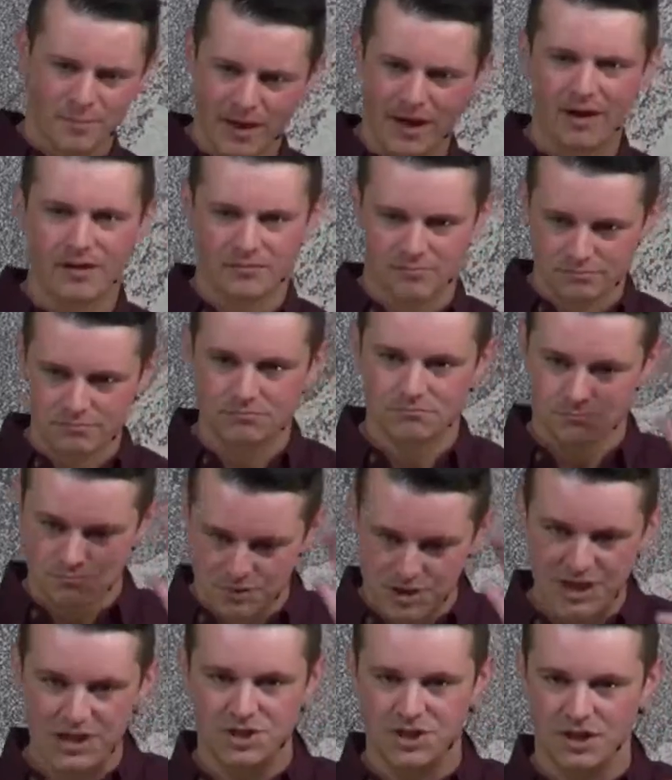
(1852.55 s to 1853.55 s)
about
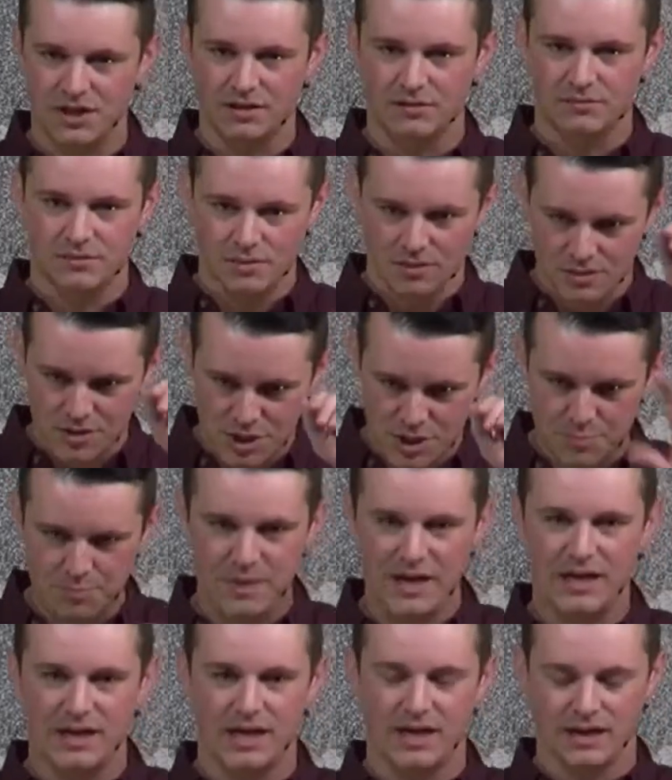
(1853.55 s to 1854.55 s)
teaching,
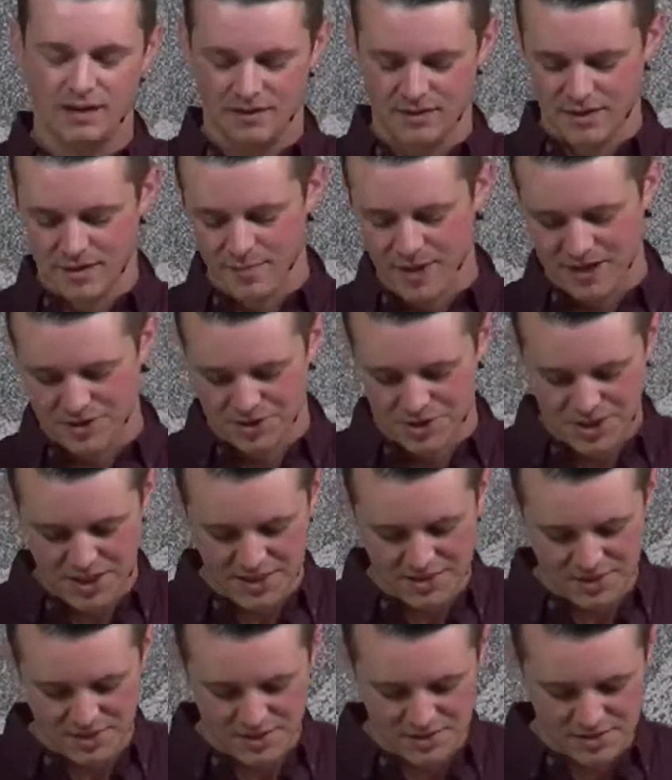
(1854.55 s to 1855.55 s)
speaking about
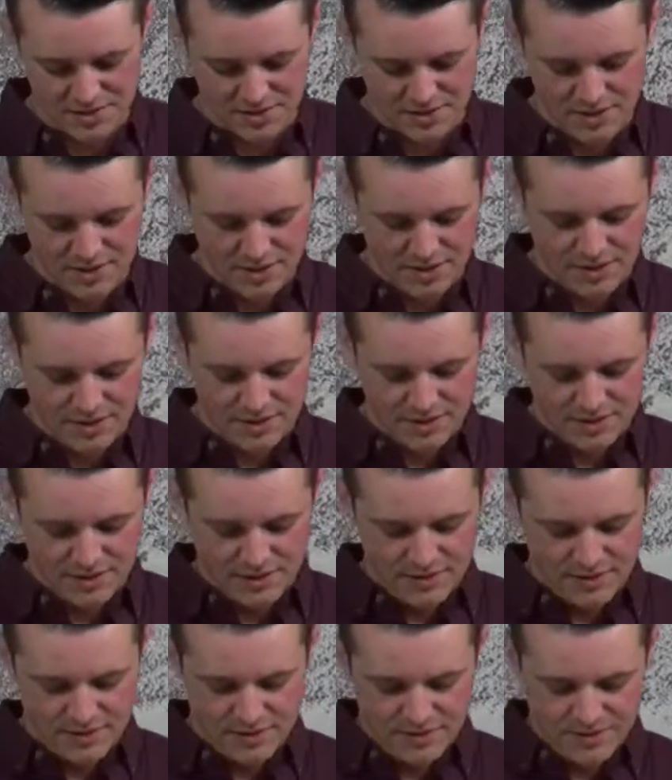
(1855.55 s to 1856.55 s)
Jesus.
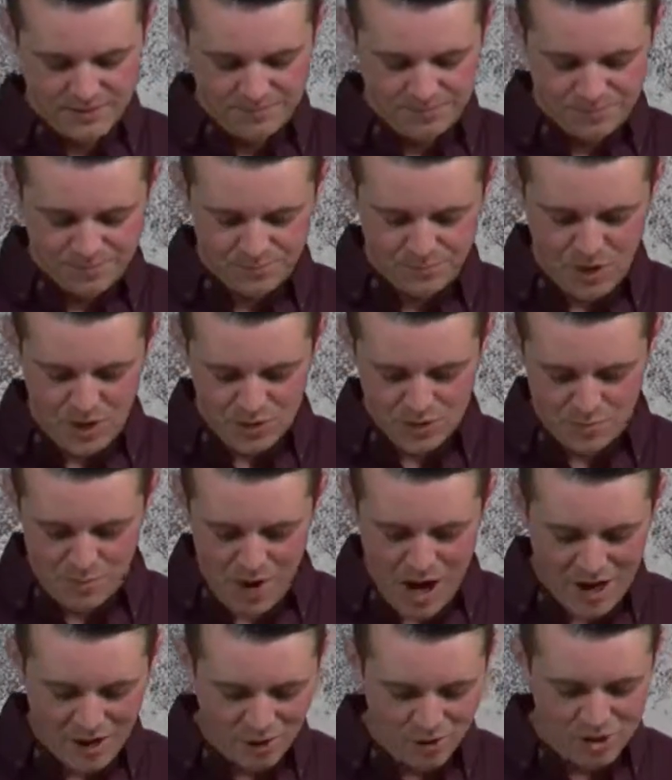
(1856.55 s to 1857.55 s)
Paul's
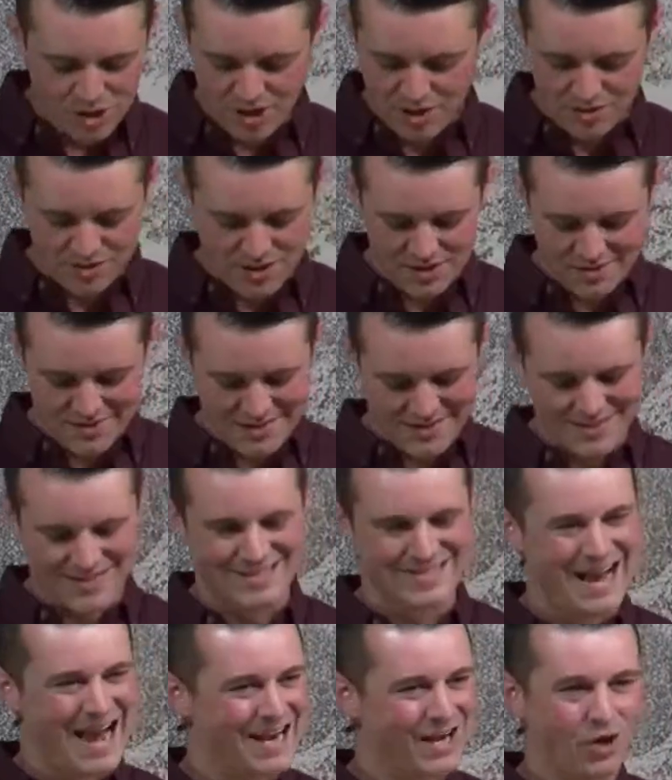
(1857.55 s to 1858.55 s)
model shows us this
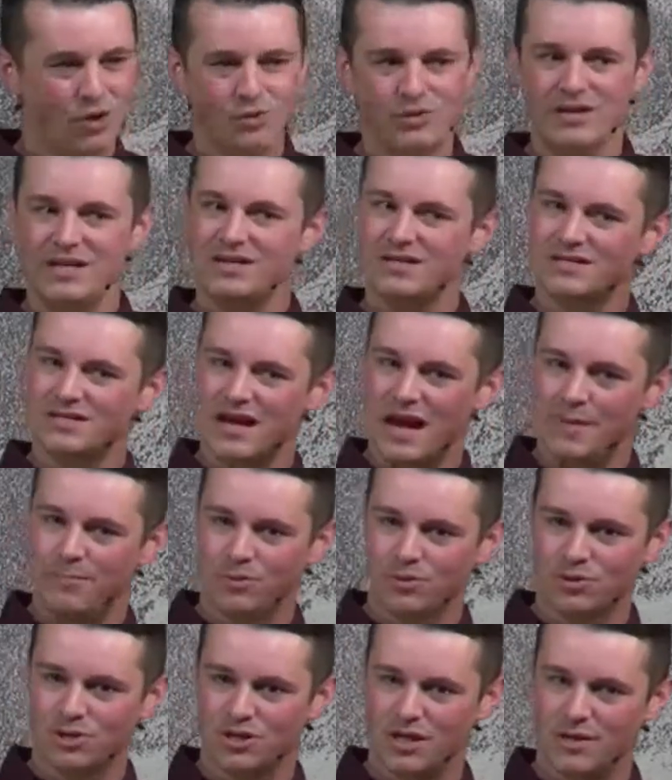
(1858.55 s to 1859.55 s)
is not only
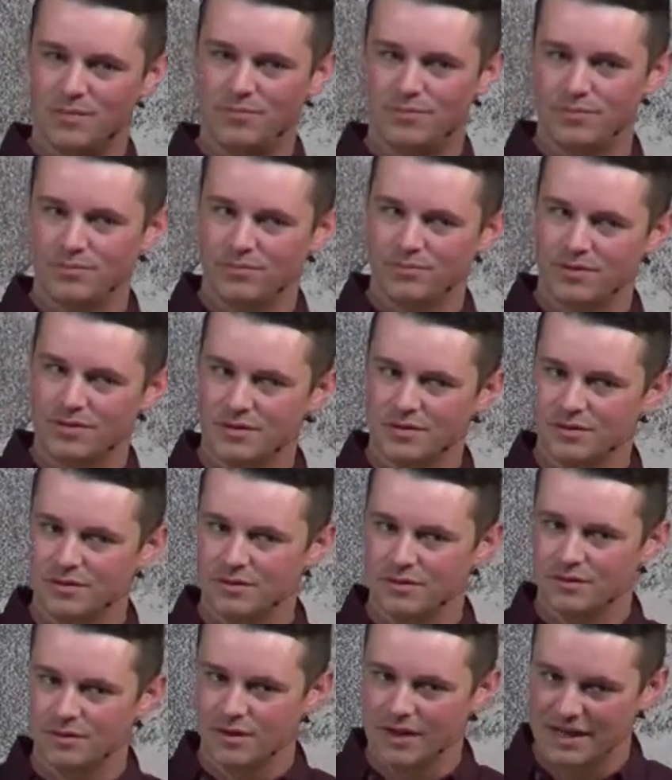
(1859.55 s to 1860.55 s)
discipleship,
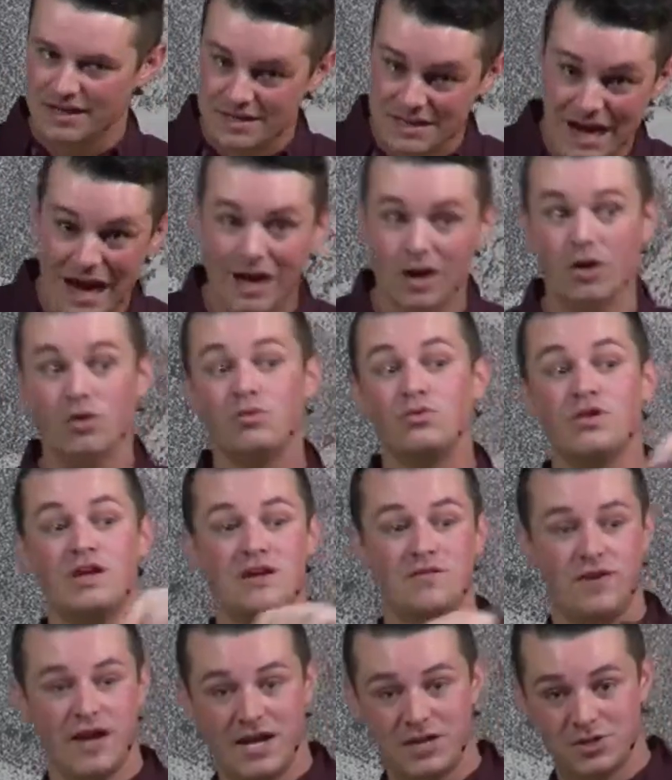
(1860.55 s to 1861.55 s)
and it's not
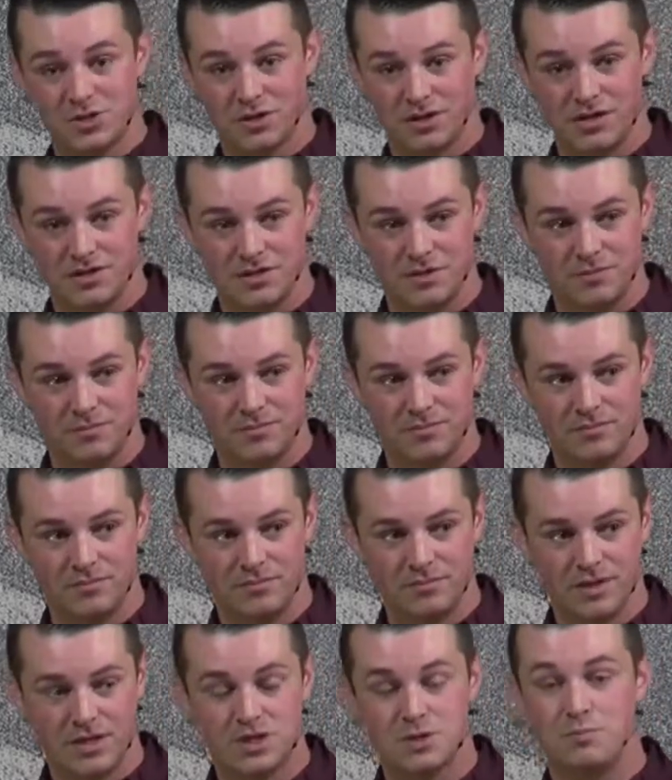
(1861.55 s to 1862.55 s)
only evangelism,
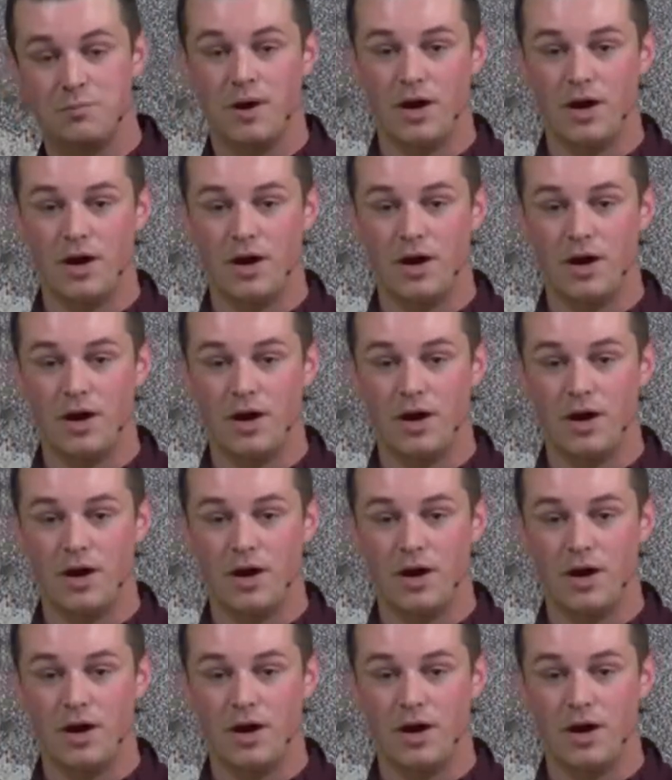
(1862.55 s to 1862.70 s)
it's